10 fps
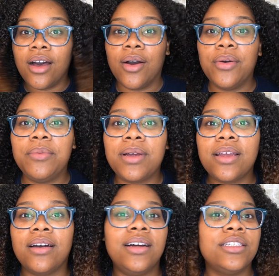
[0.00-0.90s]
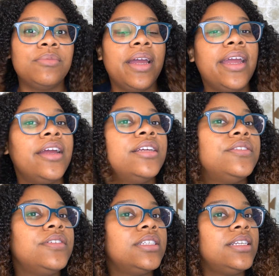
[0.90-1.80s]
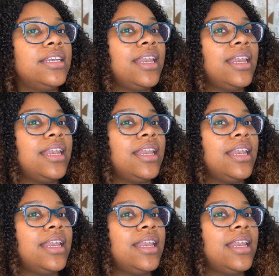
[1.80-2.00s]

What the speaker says: Oh my gosh, my hair is feeling